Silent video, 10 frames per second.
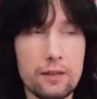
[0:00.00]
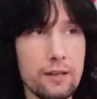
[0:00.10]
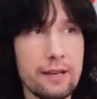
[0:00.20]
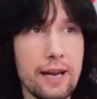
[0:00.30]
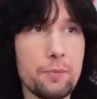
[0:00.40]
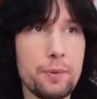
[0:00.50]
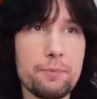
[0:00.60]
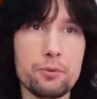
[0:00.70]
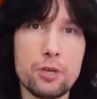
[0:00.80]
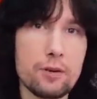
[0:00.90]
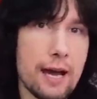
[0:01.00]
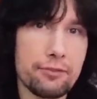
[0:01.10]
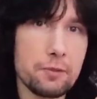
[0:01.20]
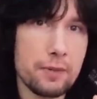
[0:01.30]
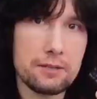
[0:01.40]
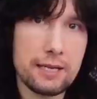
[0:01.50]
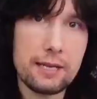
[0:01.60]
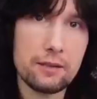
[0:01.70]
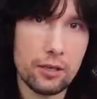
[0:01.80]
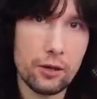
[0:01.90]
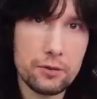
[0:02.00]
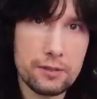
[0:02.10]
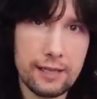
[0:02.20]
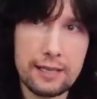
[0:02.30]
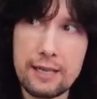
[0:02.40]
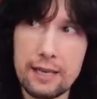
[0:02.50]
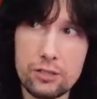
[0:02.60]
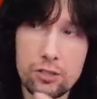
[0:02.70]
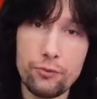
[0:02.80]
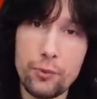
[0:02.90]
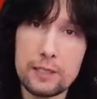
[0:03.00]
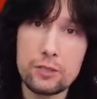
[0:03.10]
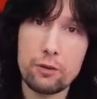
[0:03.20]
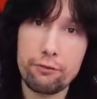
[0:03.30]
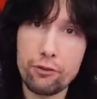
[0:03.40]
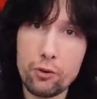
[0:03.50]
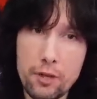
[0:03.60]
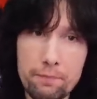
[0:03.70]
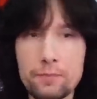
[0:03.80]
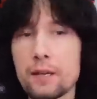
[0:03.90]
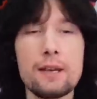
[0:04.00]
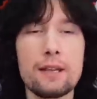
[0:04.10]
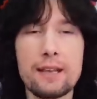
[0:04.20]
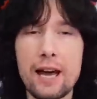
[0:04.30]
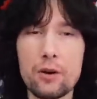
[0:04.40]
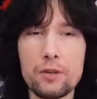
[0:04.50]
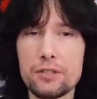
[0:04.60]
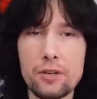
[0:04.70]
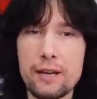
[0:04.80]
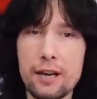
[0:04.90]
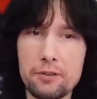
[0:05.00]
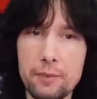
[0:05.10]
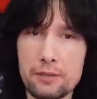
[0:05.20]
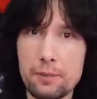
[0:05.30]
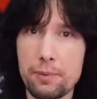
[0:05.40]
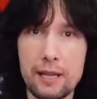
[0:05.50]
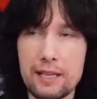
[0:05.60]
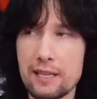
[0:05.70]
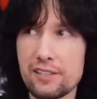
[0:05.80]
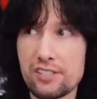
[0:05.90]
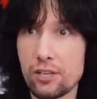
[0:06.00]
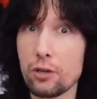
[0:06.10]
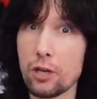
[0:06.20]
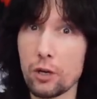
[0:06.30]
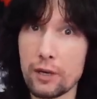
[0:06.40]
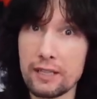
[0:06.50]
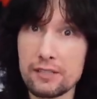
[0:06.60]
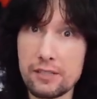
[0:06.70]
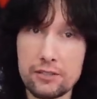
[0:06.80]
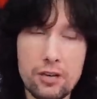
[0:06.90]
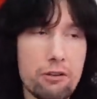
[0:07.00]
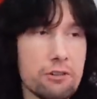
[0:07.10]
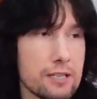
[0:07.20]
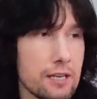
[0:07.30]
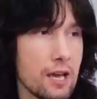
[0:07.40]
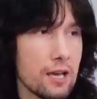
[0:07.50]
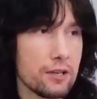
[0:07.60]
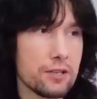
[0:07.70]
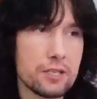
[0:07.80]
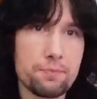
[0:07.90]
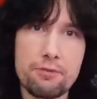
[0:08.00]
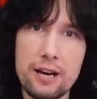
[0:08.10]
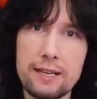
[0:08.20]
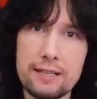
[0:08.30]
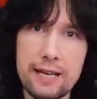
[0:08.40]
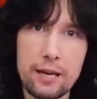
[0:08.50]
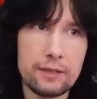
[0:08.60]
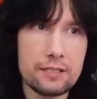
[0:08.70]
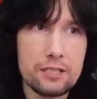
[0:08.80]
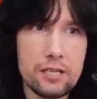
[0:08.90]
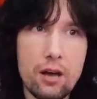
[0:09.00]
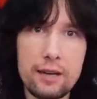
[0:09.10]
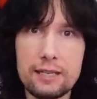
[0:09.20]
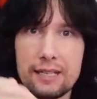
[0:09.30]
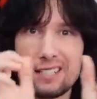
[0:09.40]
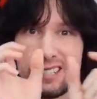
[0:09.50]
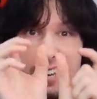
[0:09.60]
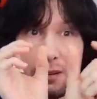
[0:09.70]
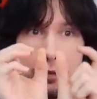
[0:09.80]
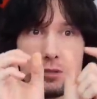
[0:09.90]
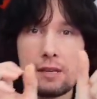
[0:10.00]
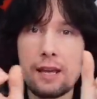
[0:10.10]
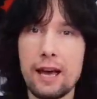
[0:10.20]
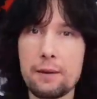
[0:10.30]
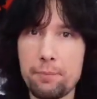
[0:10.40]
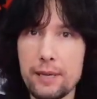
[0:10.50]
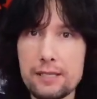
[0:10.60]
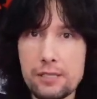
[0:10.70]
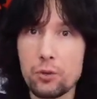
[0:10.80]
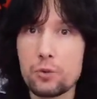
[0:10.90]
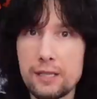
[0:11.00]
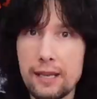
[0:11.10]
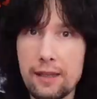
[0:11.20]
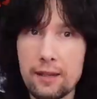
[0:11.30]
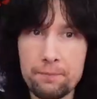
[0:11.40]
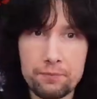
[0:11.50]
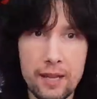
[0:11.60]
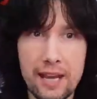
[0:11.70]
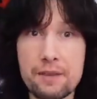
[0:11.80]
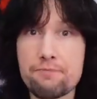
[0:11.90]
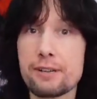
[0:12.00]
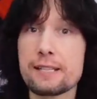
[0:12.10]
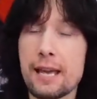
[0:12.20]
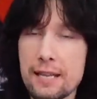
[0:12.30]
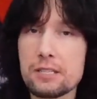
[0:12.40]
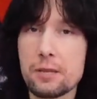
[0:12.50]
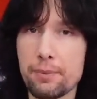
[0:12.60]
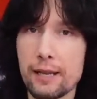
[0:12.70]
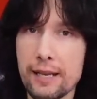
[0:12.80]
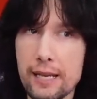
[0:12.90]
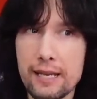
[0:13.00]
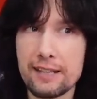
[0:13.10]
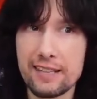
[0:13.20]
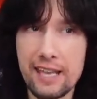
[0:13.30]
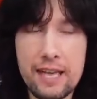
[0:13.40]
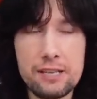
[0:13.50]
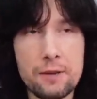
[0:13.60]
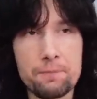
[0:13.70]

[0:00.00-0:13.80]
now people don't have to be able to hit the notes. They can get the software to do it for them. Now you don't have to be able to play a solo in its entirety. You can just break it down into tiny segments and piece it all together and then pretend to play it at the end.